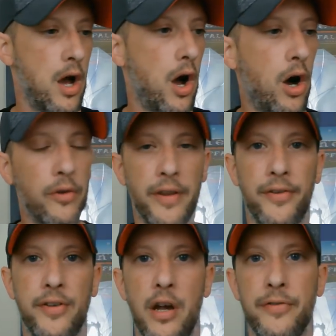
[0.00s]
All this
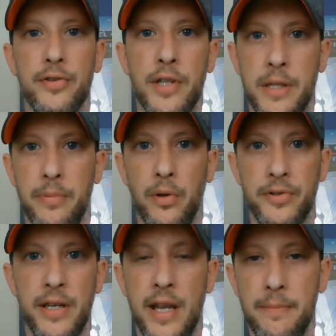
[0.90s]
stuff so that the Bills
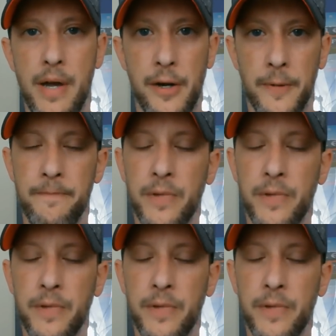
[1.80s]
can get better.